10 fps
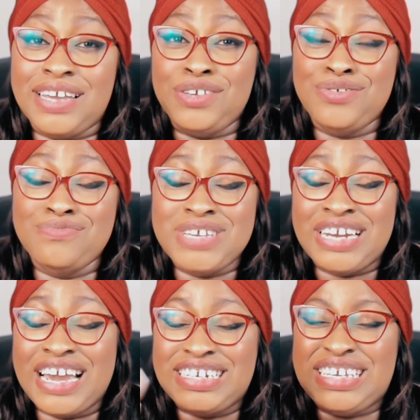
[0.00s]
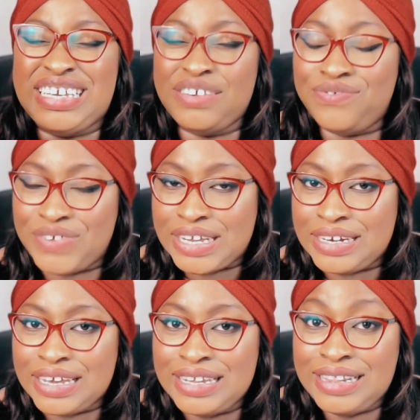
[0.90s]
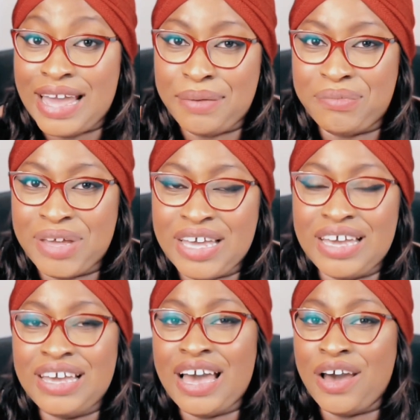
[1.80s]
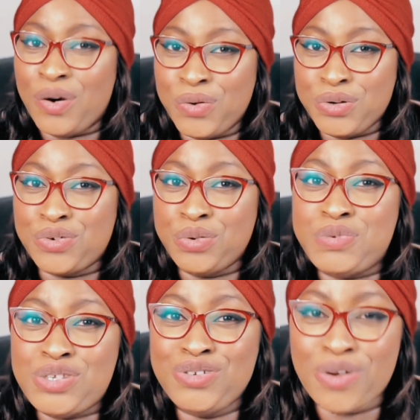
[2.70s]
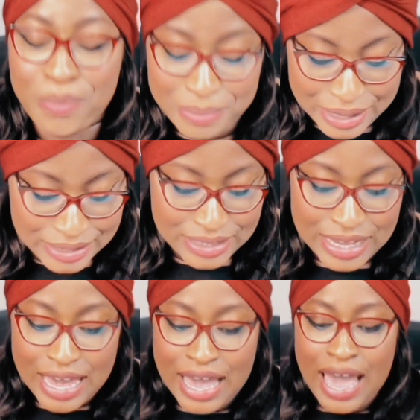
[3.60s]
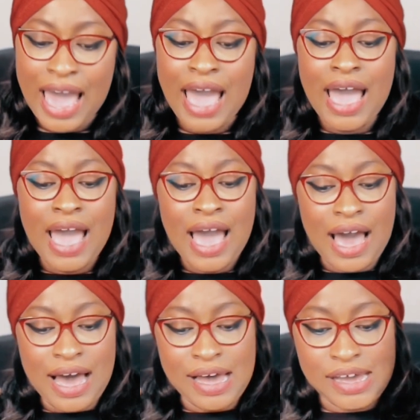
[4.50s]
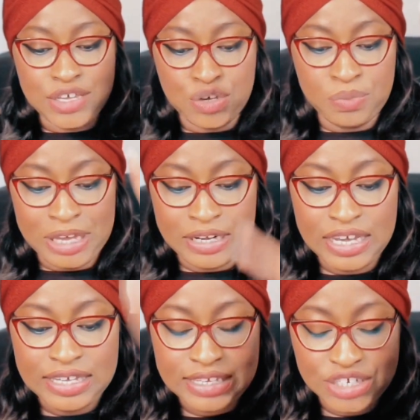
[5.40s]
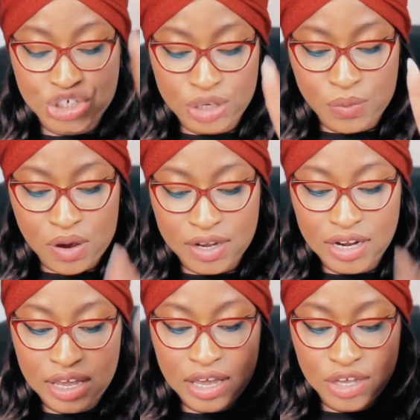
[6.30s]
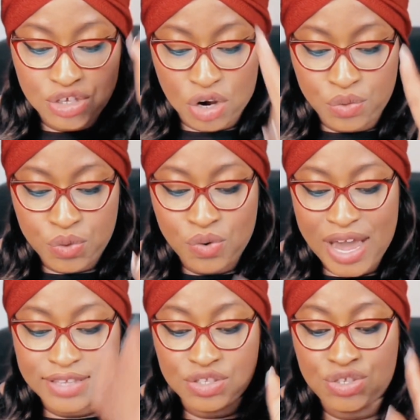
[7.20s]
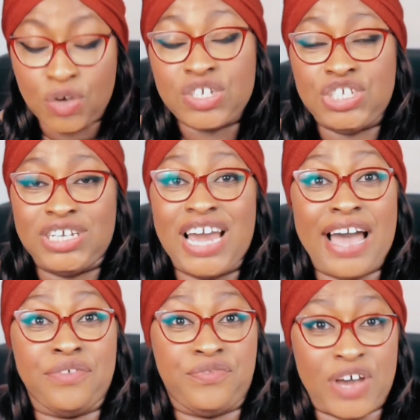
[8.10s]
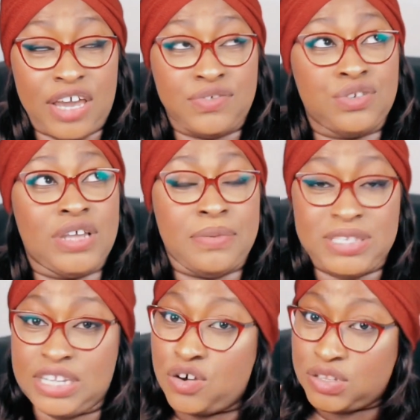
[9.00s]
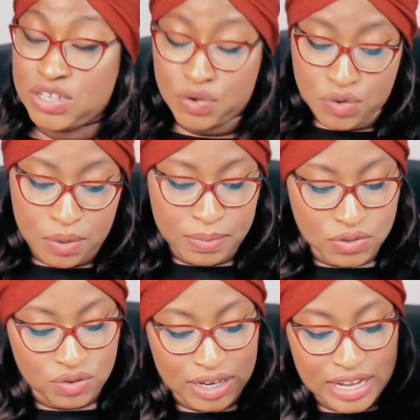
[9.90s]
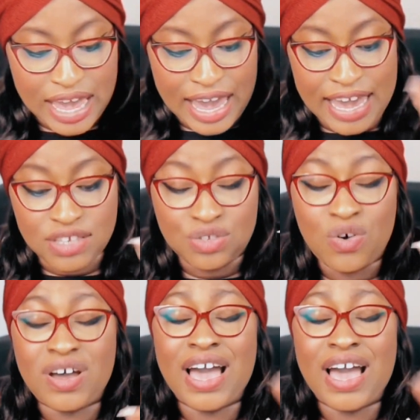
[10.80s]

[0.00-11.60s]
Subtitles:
that Yumin had given them her own group's numbers. Yumin, Siwon, Yeonwoo, and Seok-jin have 5, so that means they got their own numbers right. Hye-sung